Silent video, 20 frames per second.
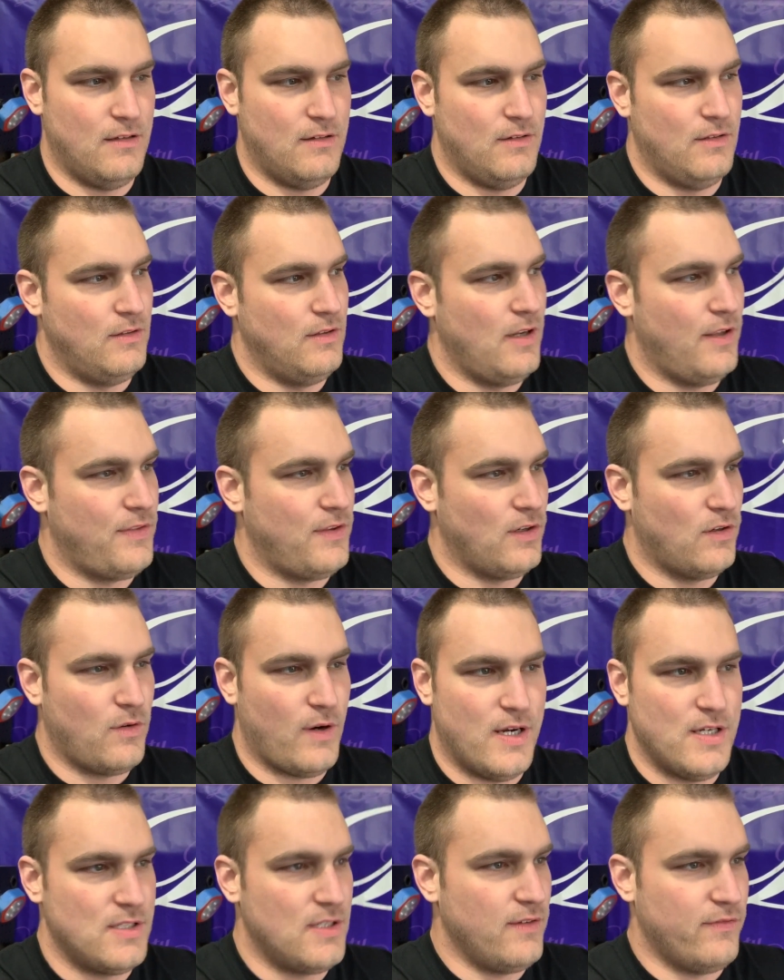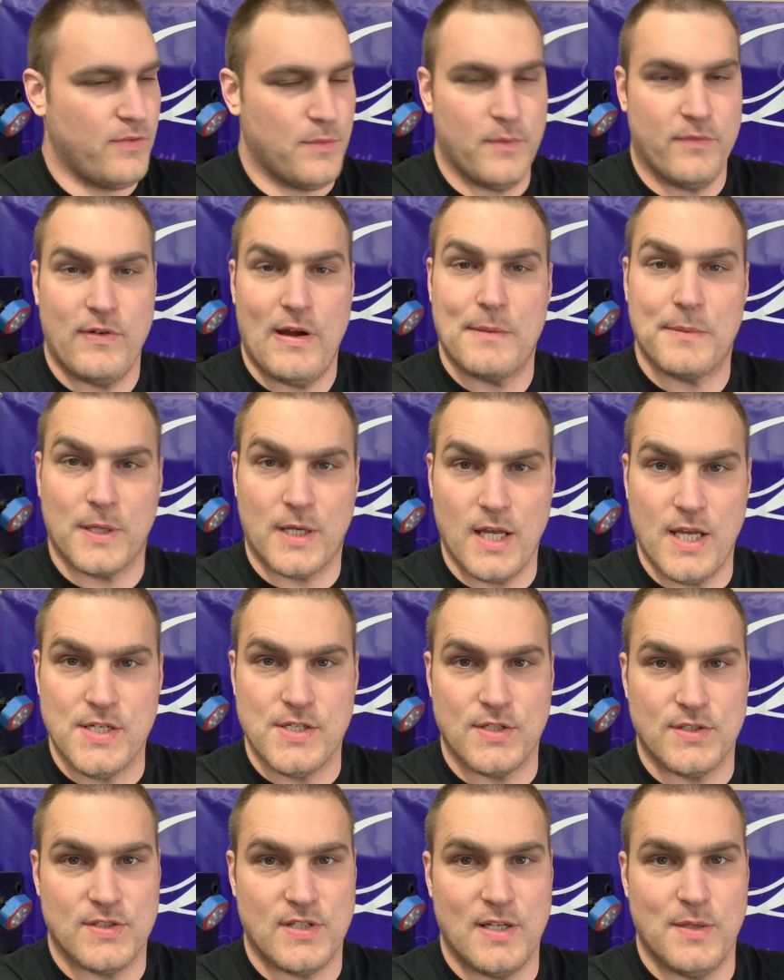nothing crazy from a
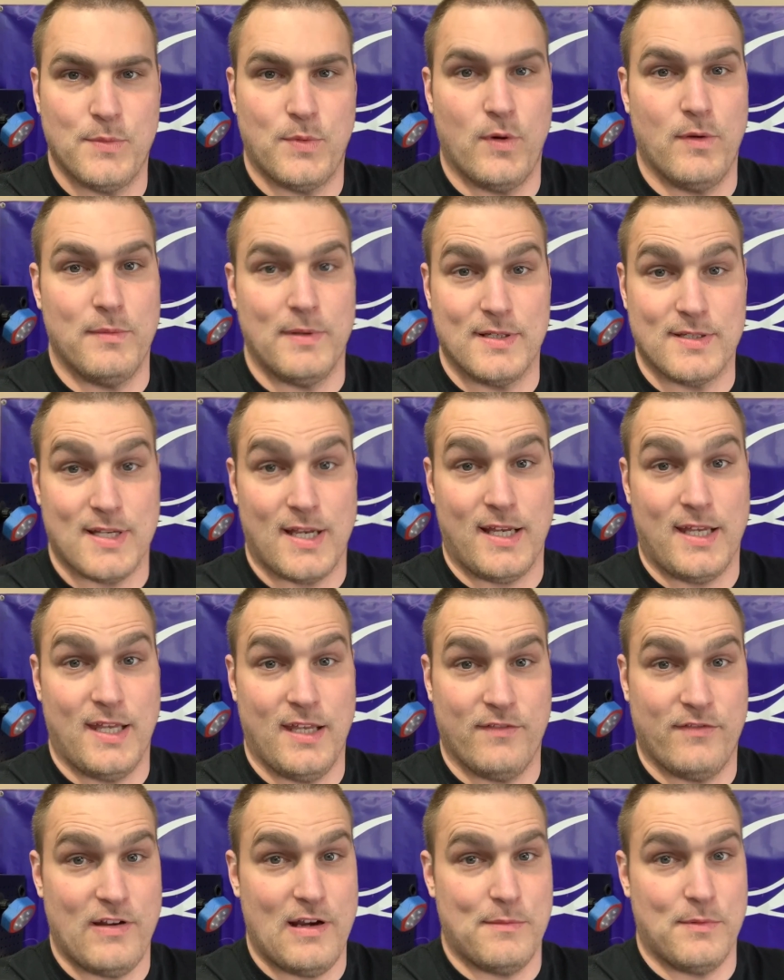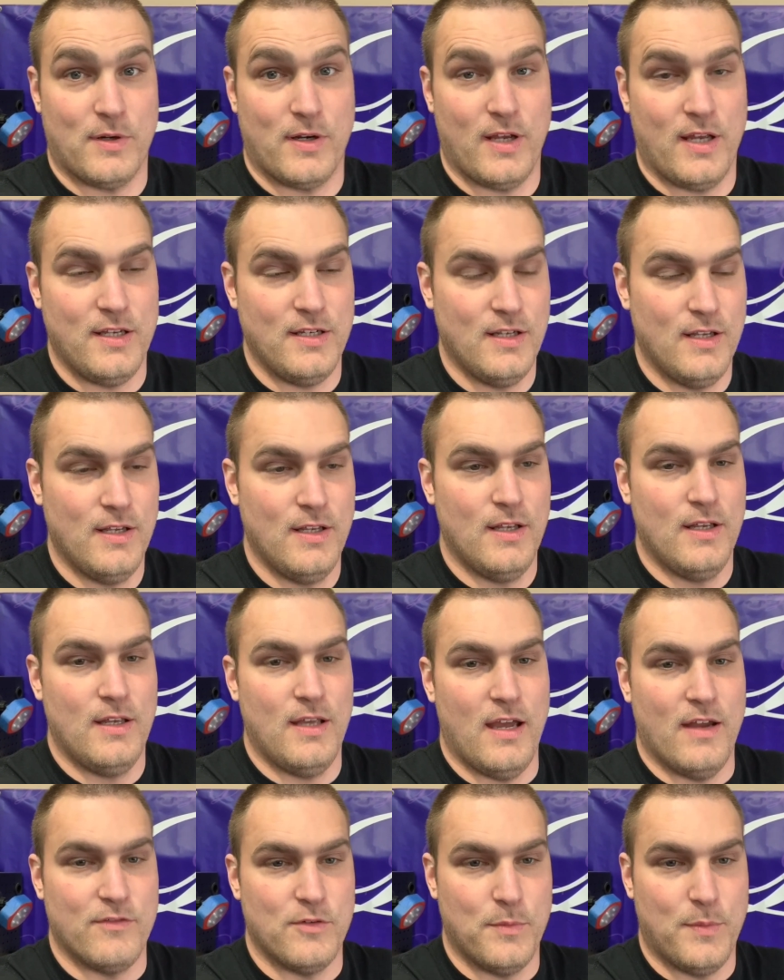fabrication standpoint, because I can't fabricate.
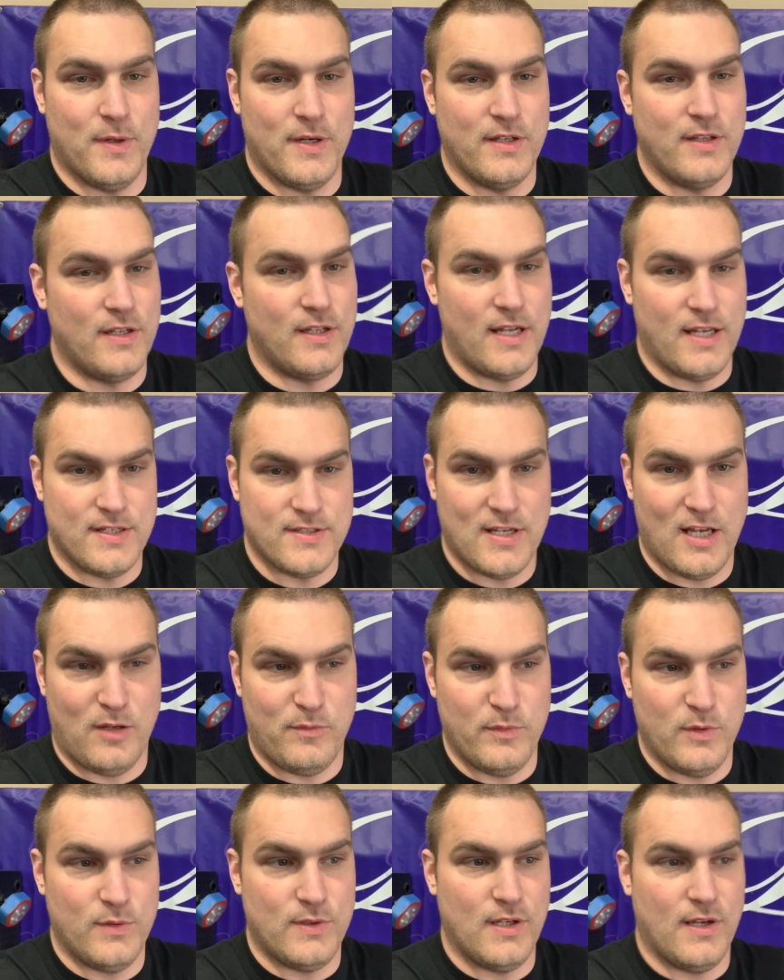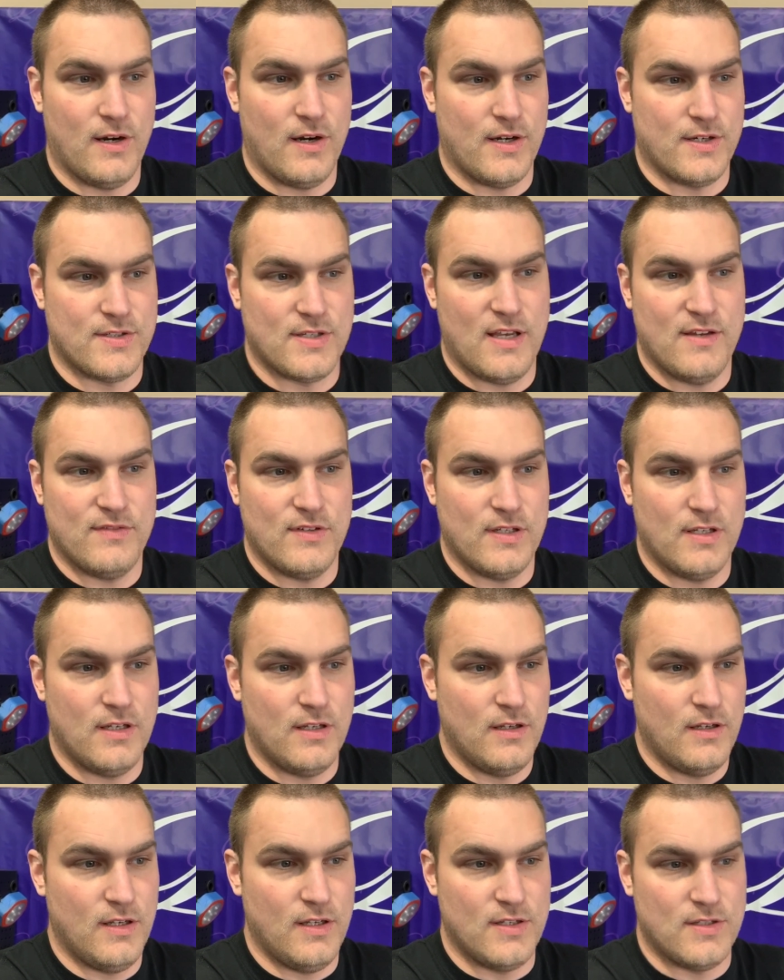Everybody that has helped me with the RX-7
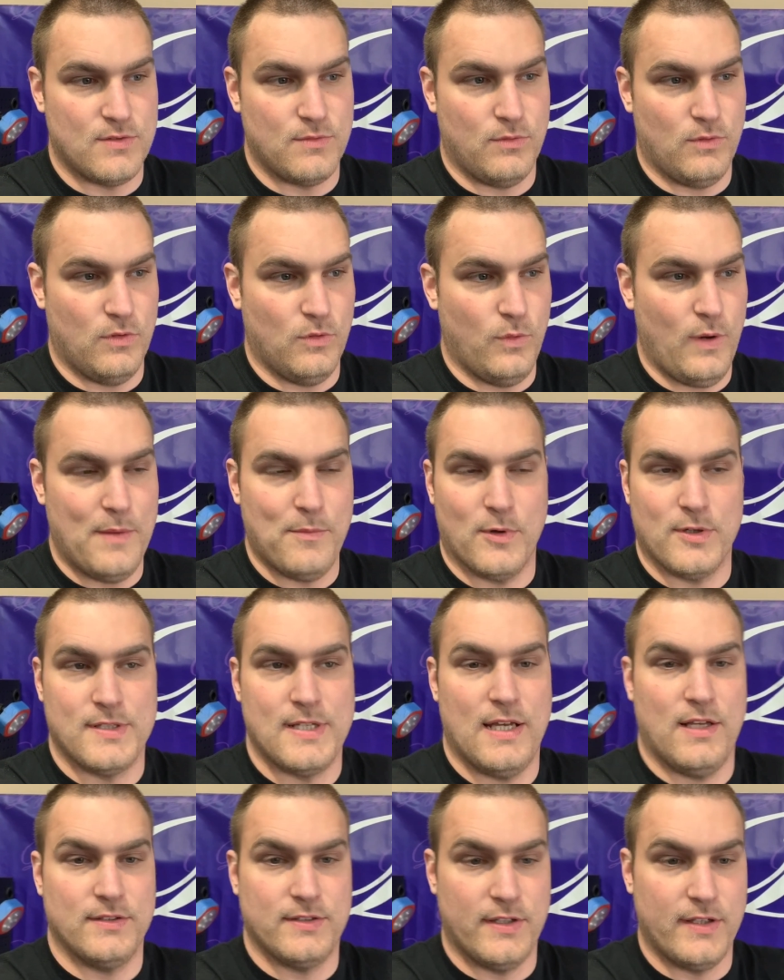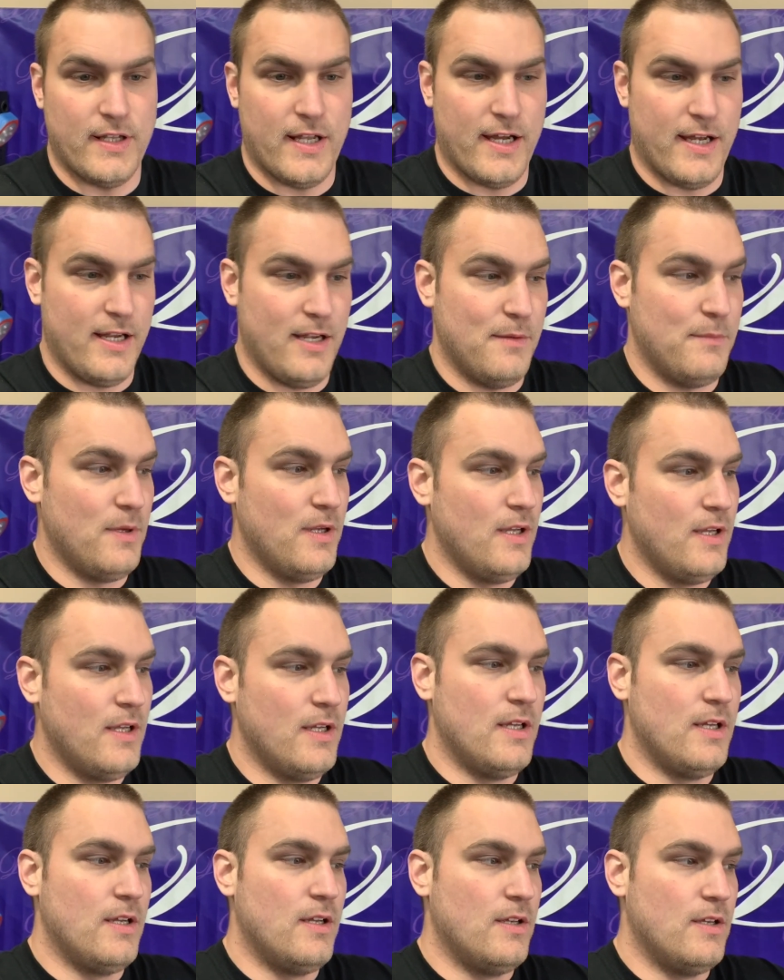is way more talented than I am.
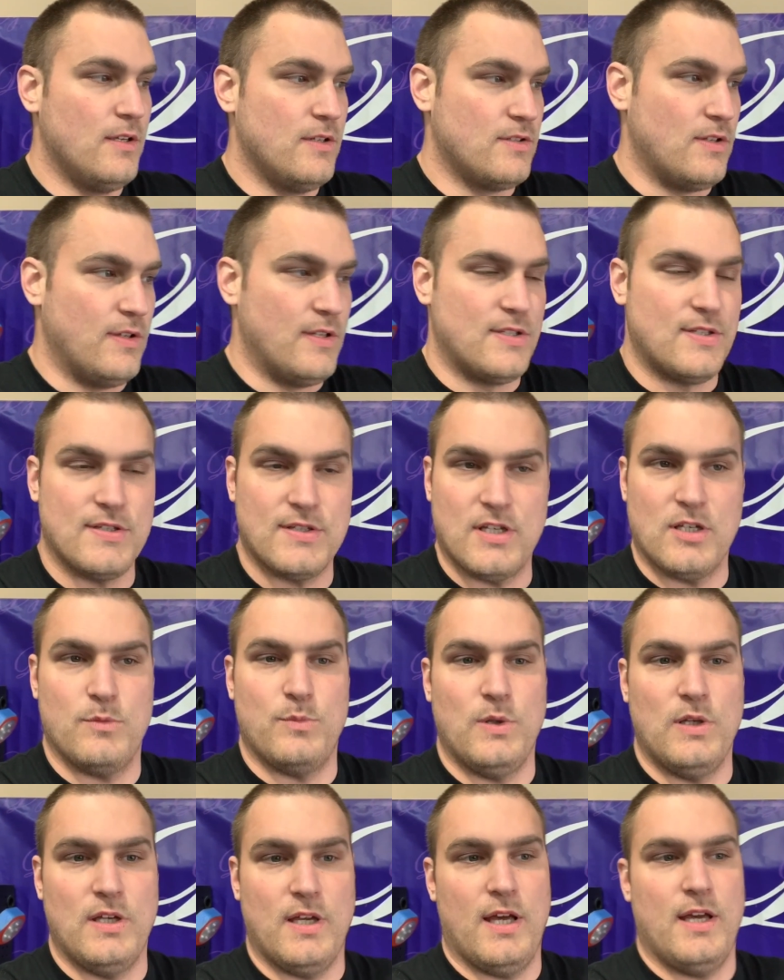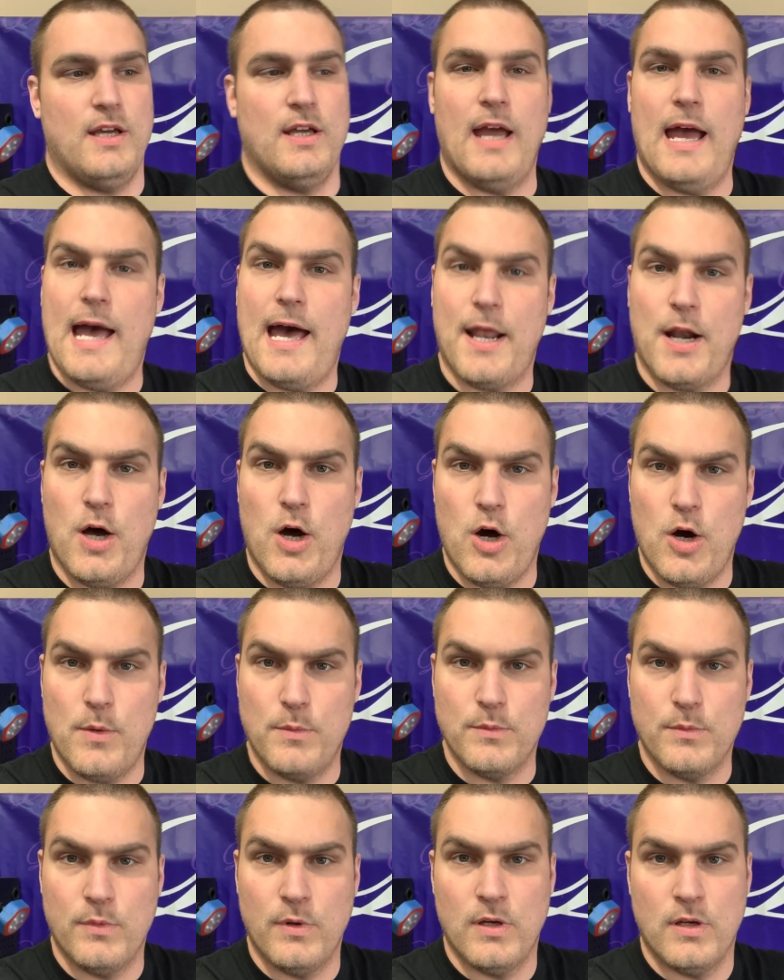So this is going to be a
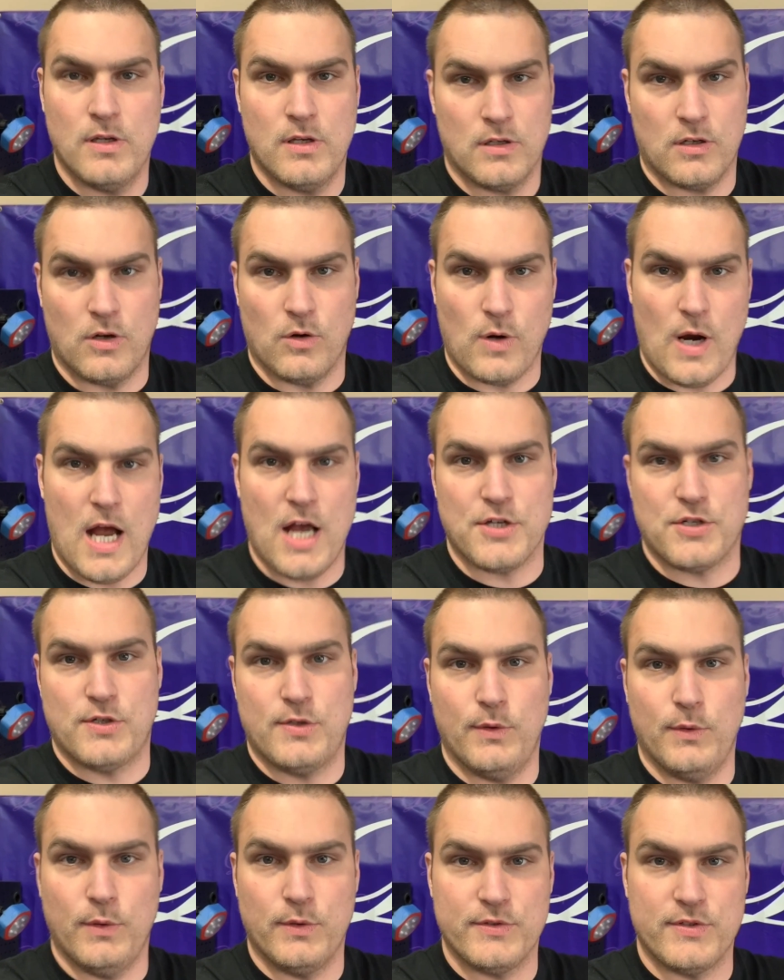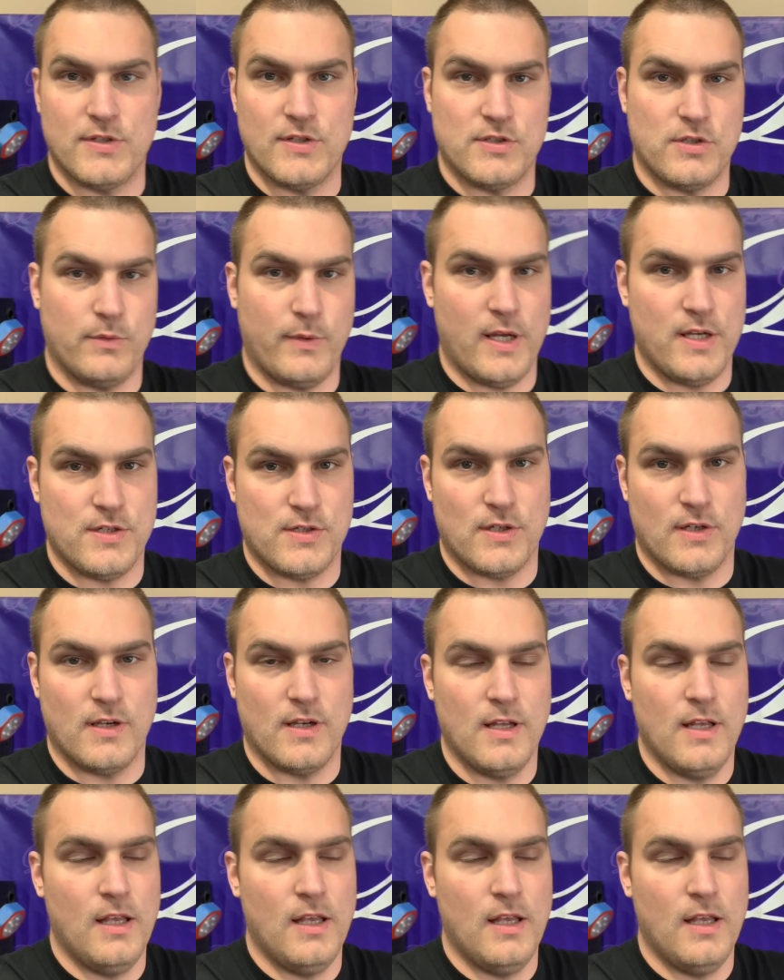at-home garage tool situation,